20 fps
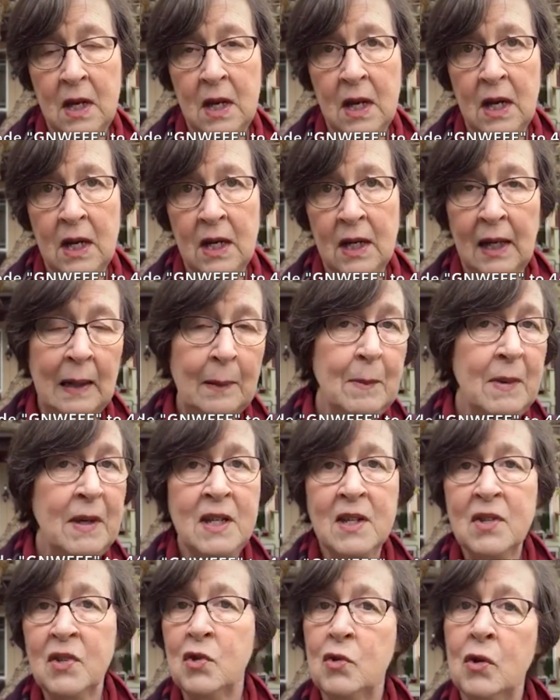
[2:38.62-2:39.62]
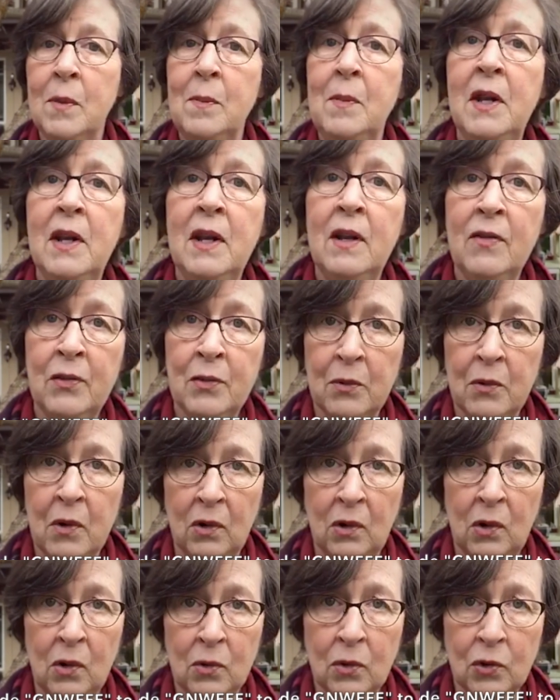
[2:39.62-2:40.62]
It'll be distributed through
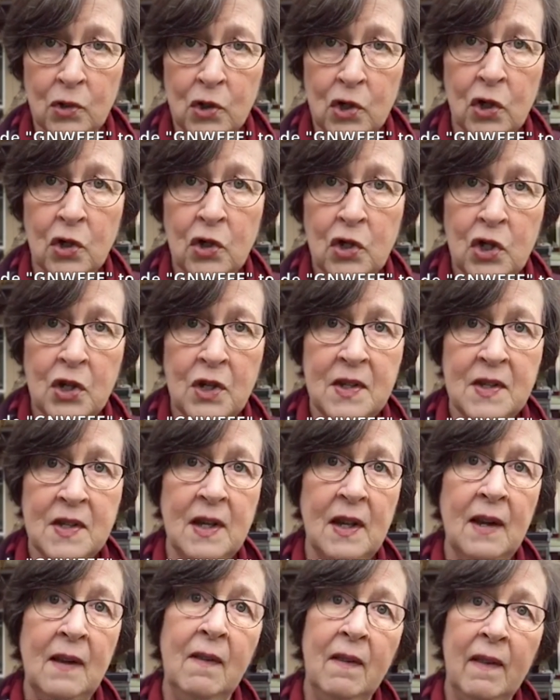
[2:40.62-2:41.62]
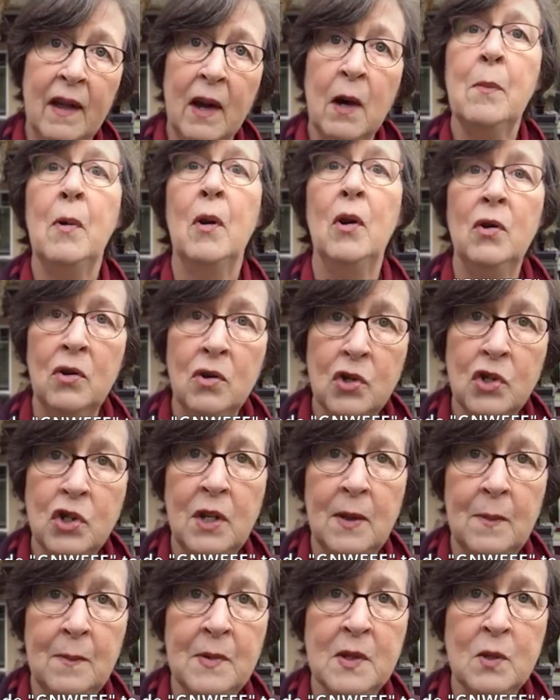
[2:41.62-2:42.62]
our local churches in their
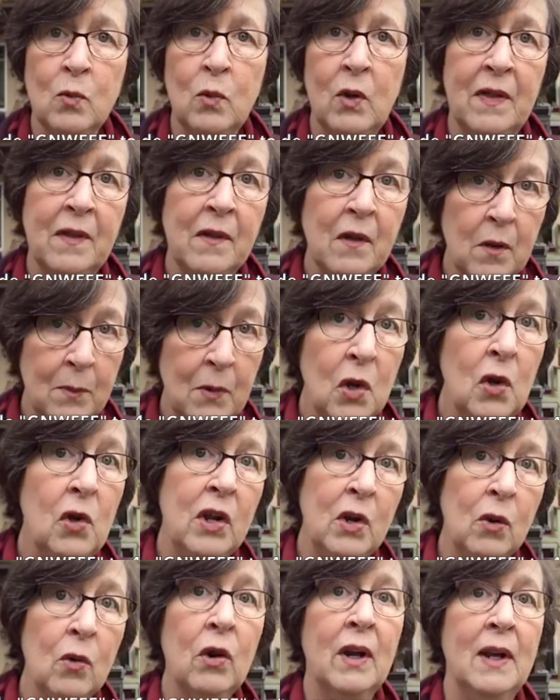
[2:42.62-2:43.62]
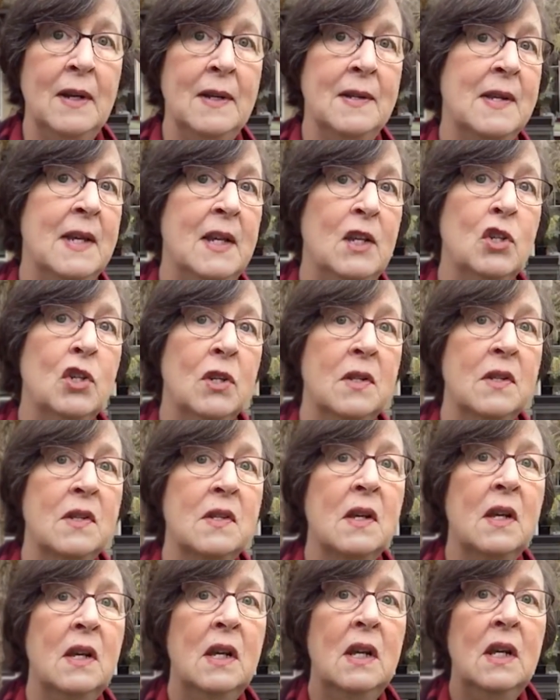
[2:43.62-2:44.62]
partnerships with community
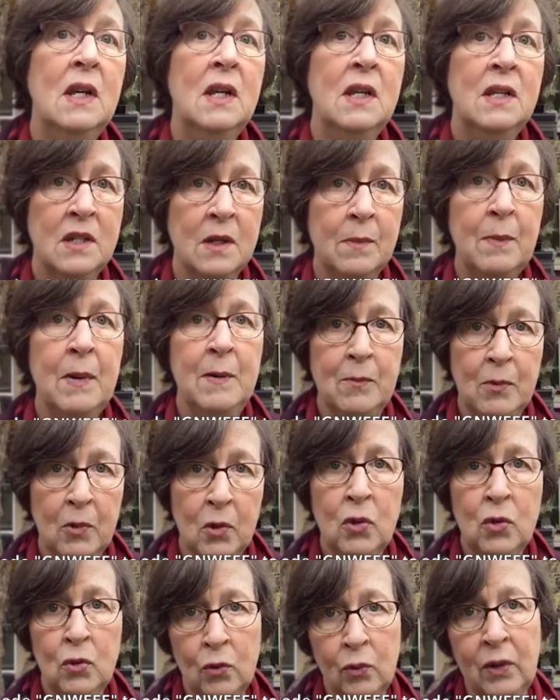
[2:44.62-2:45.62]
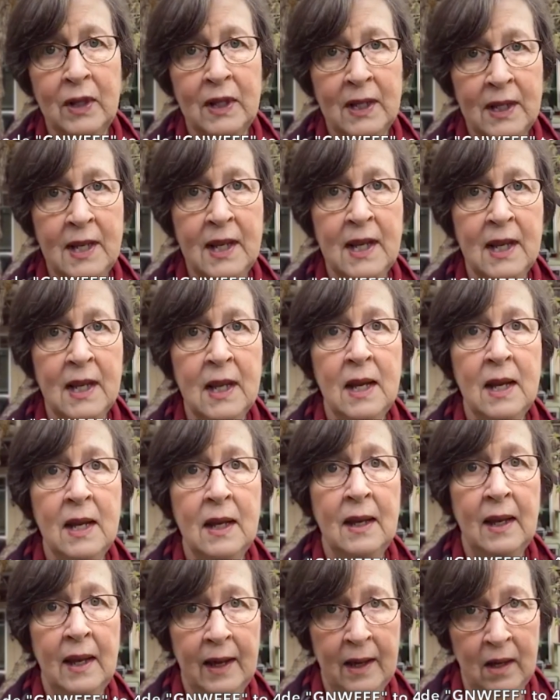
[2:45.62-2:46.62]
organizations to people who really need
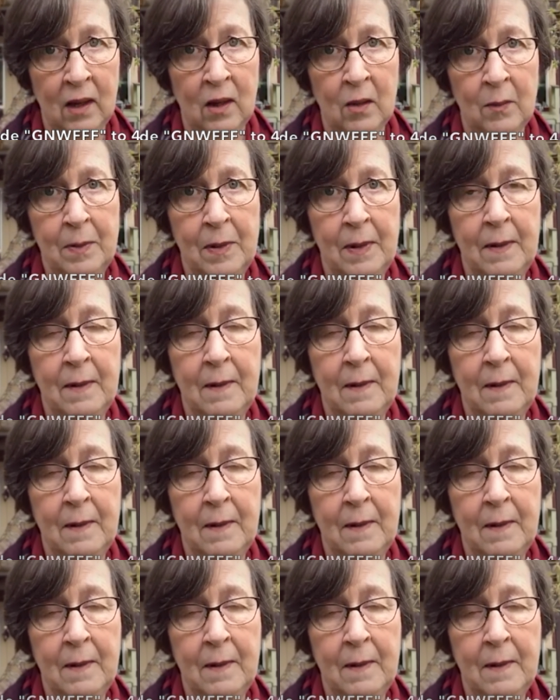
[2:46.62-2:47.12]
help.